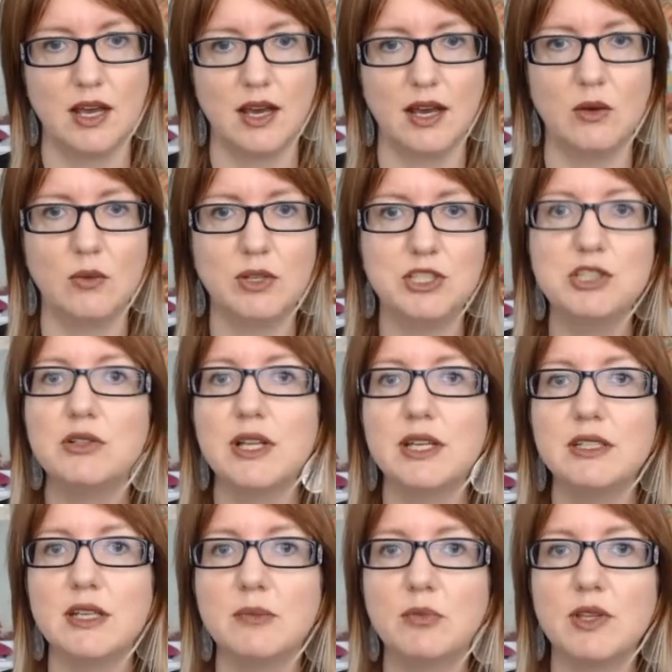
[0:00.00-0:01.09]
What you'll
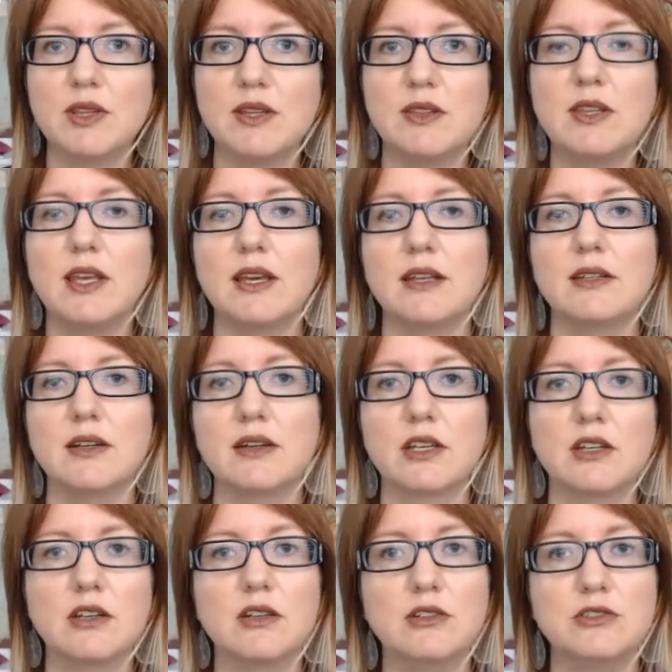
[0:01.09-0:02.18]
end up with at the end are
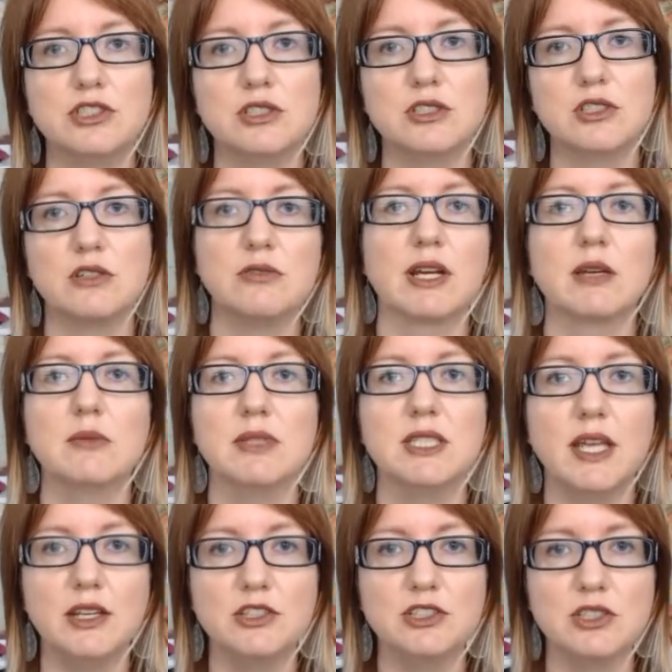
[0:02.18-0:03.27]
conclusions and
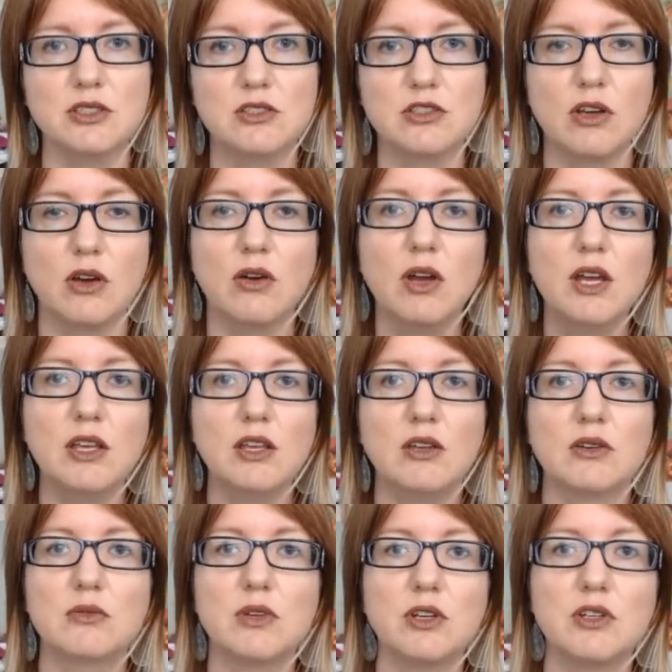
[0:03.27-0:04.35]
recommendations. So
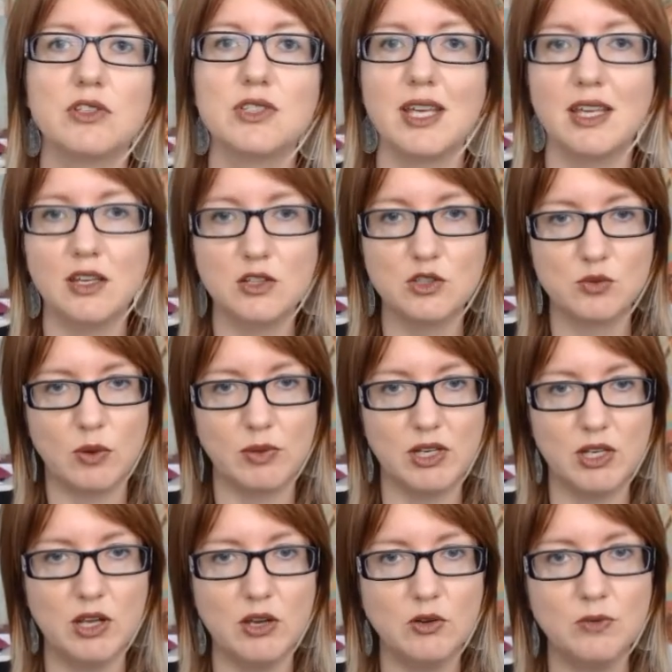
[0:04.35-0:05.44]
you're going to say, here's what we
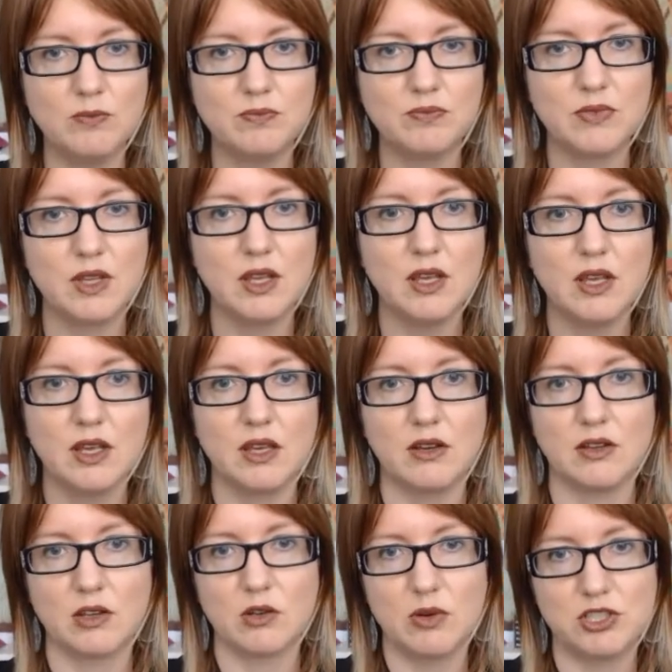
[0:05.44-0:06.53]
know,
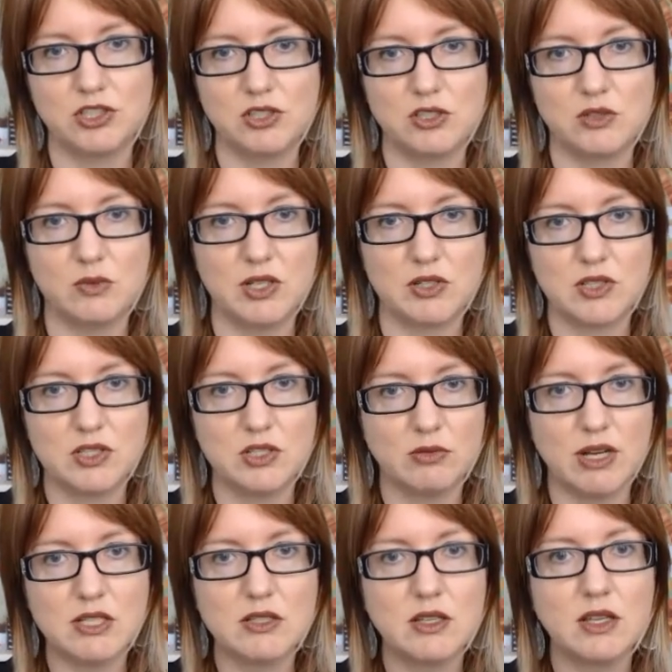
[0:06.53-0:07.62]
here are the questions that we are still
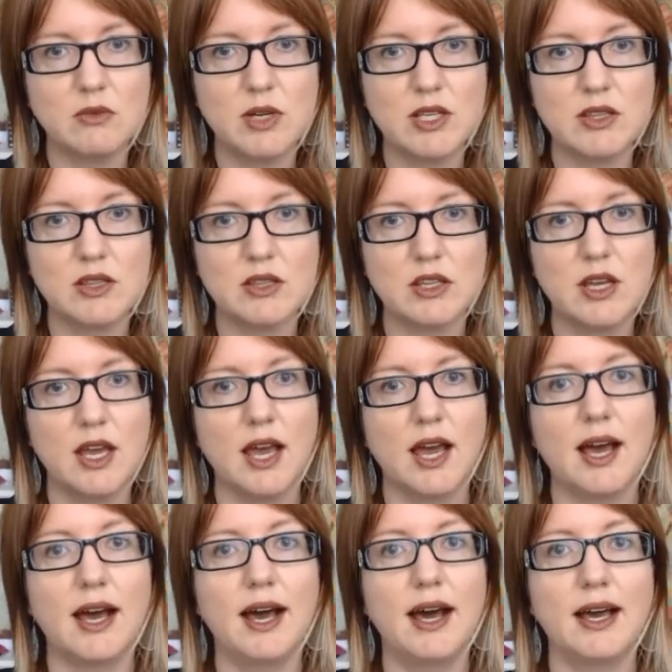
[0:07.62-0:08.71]
wrestling with,
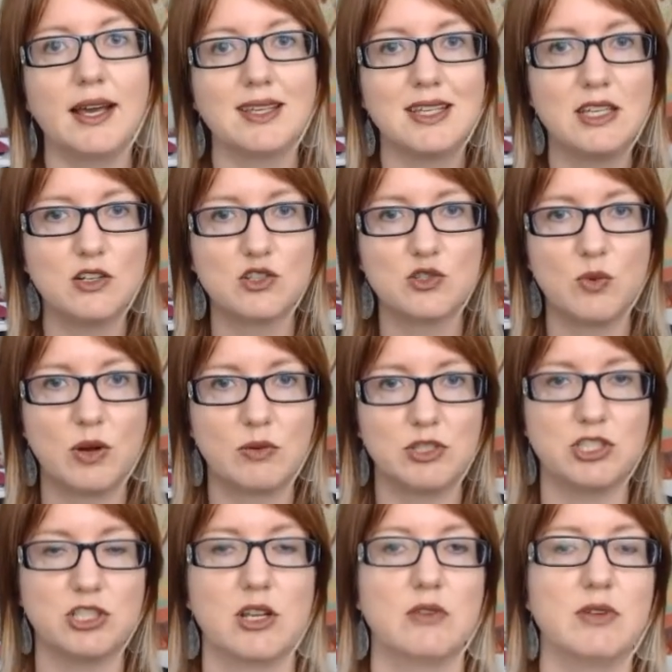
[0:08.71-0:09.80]
here's where we
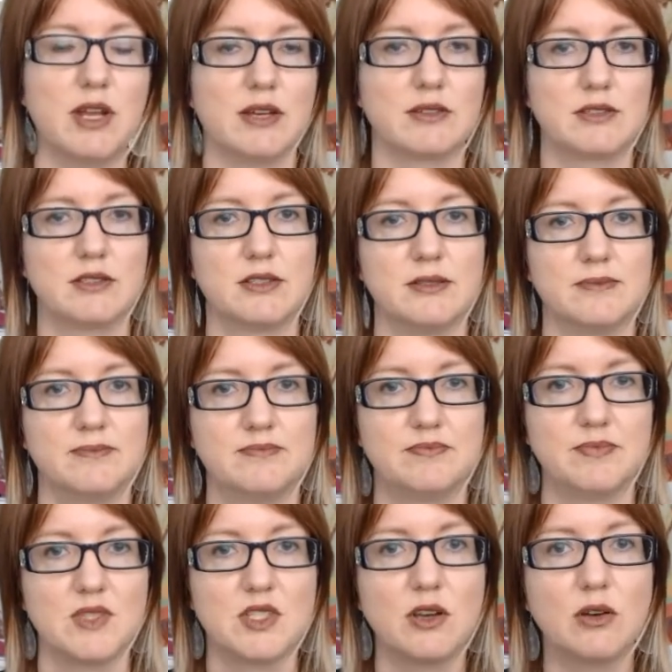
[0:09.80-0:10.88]
should go next.
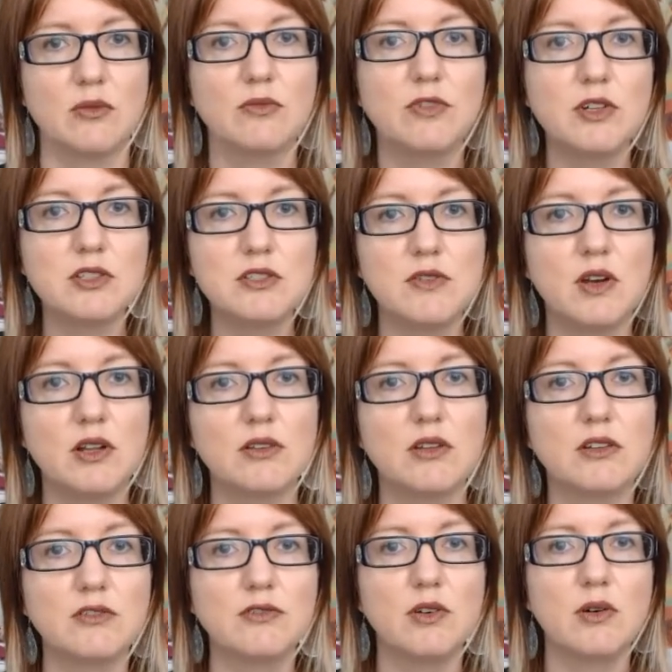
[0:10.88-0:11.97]
So first of all,
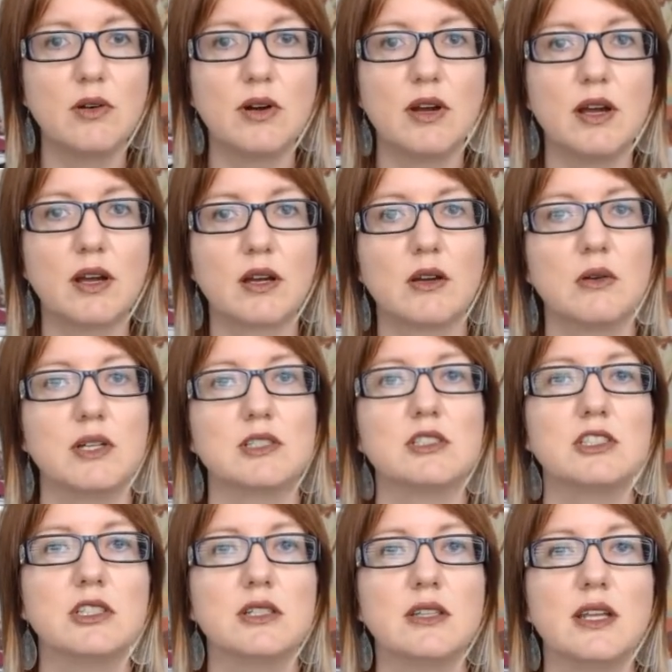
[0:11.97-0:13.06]
look for a
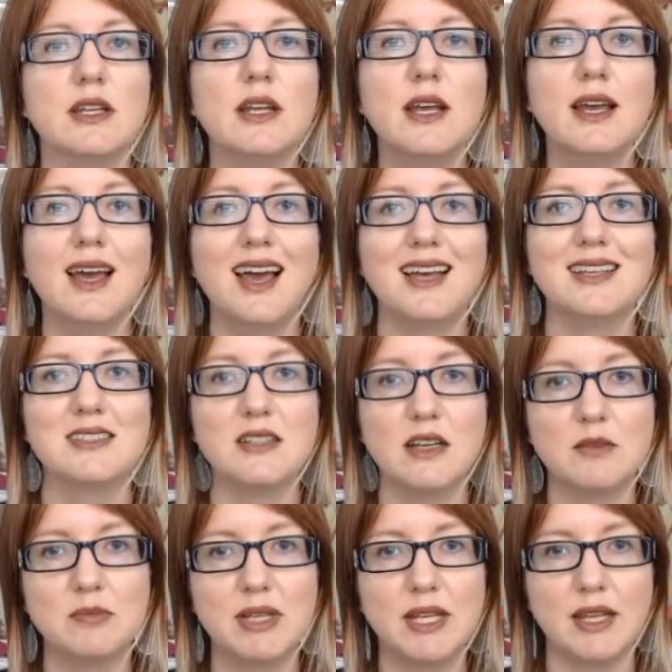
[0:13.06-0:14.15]
question that has
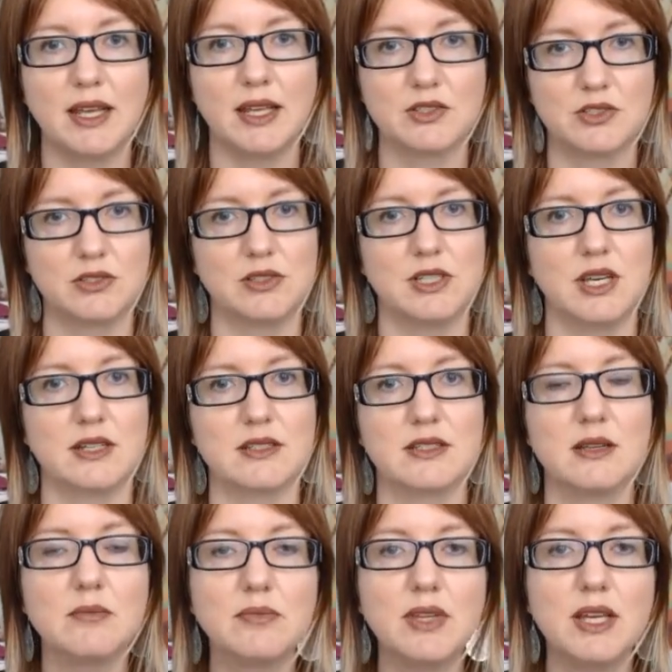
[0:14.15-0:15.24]
not been answered yet,
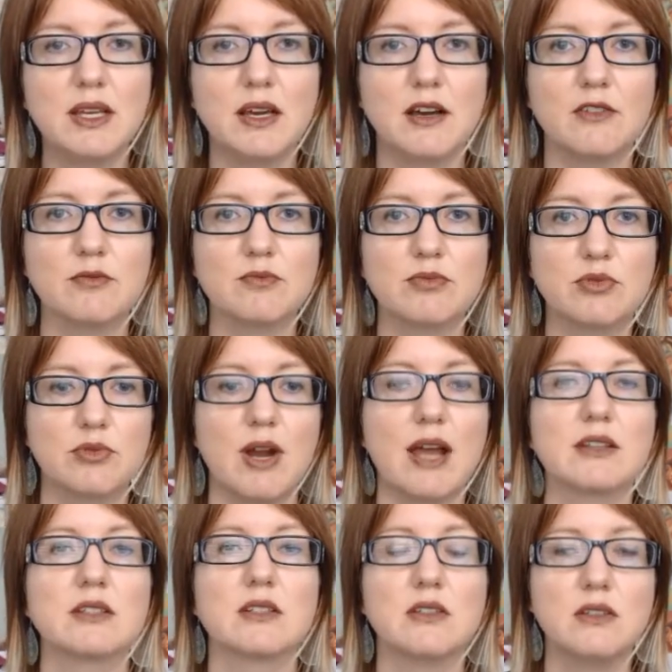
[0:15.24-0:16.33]
something of
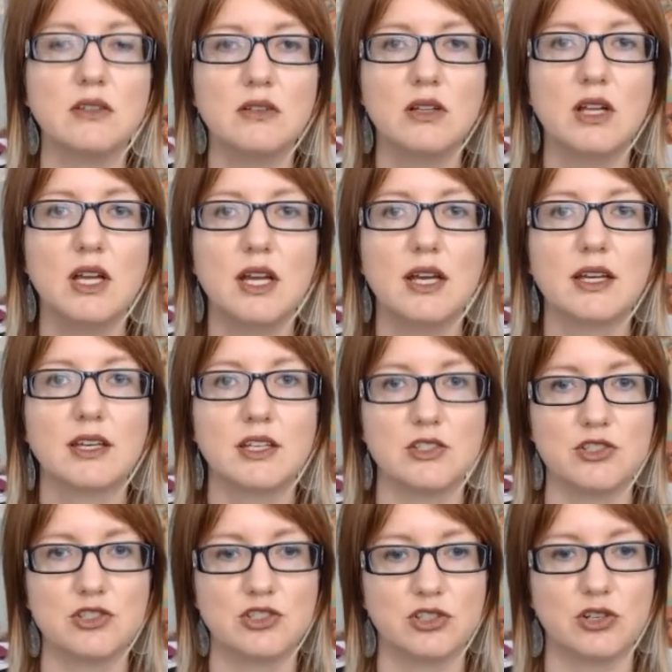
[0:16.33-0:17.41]
practical
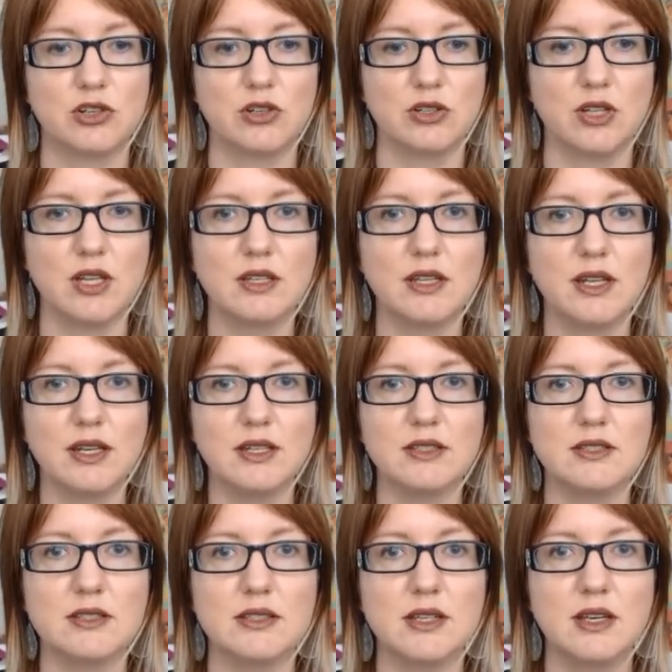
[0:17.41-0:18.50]
concern that
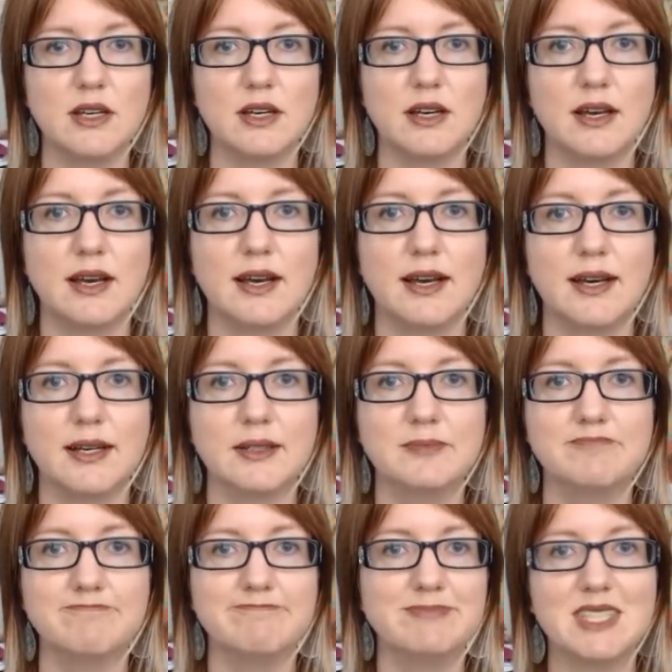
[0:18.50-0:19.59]
is
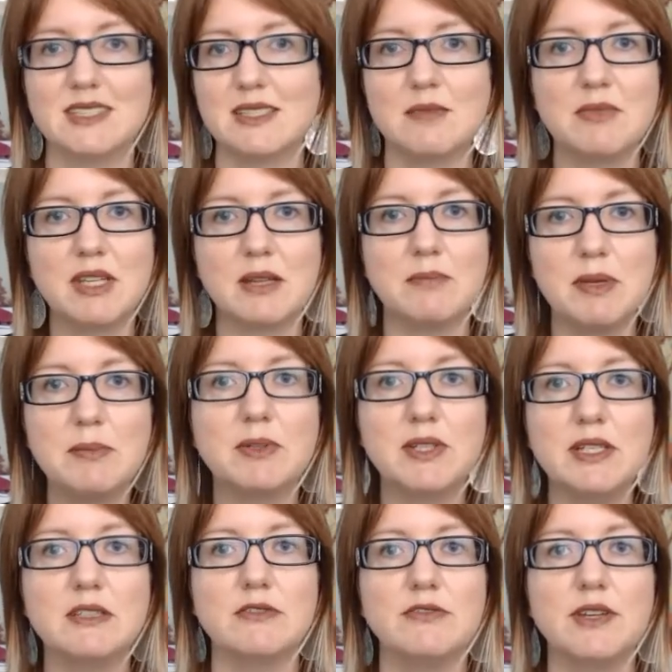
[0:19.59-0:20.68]
something that people
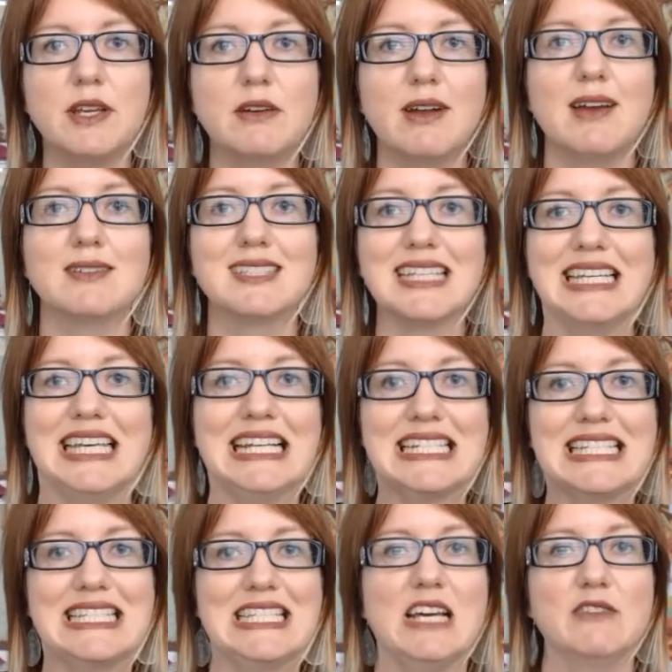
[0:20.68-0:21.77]
need to figure out to get
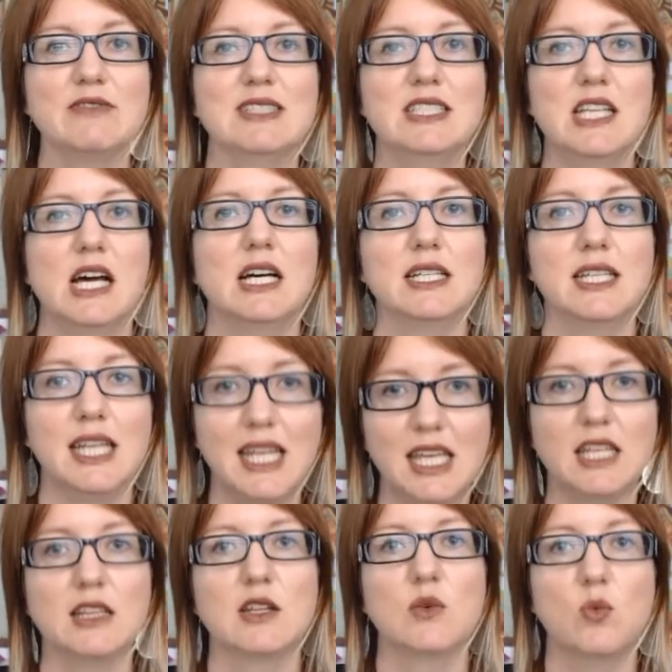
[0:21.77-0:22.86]
stuff done
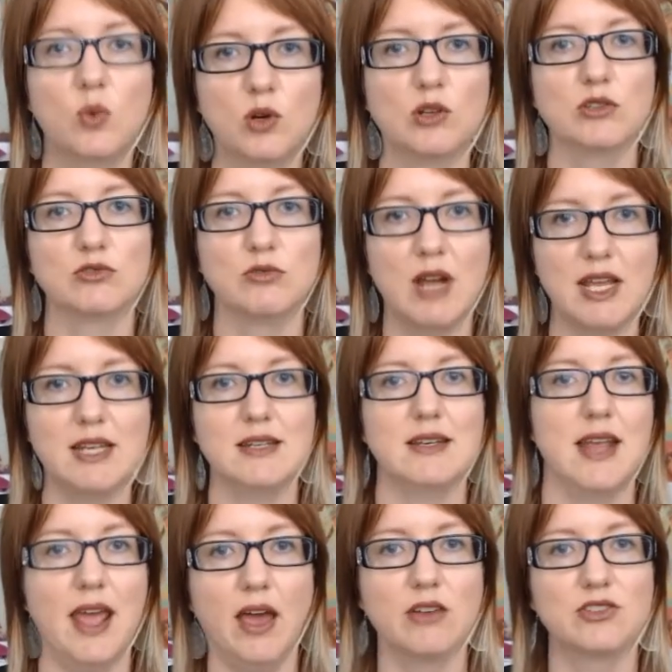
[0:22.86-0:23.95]
in the world right
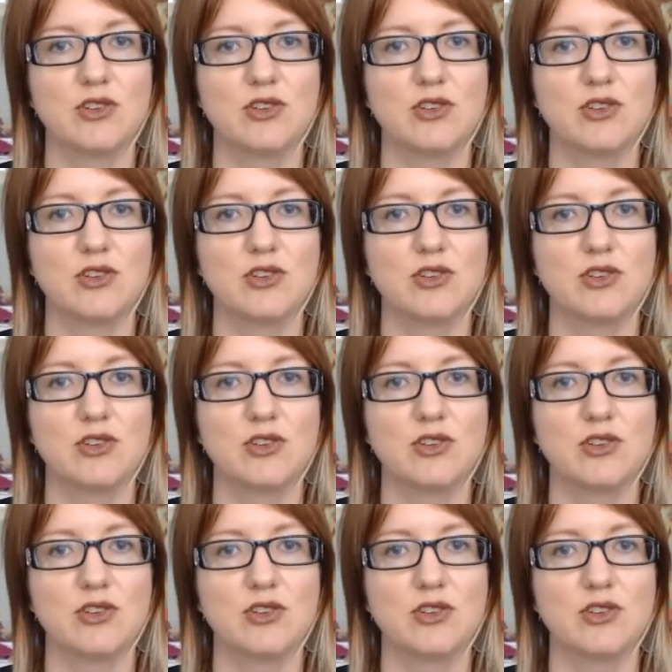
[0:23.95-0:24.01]
now.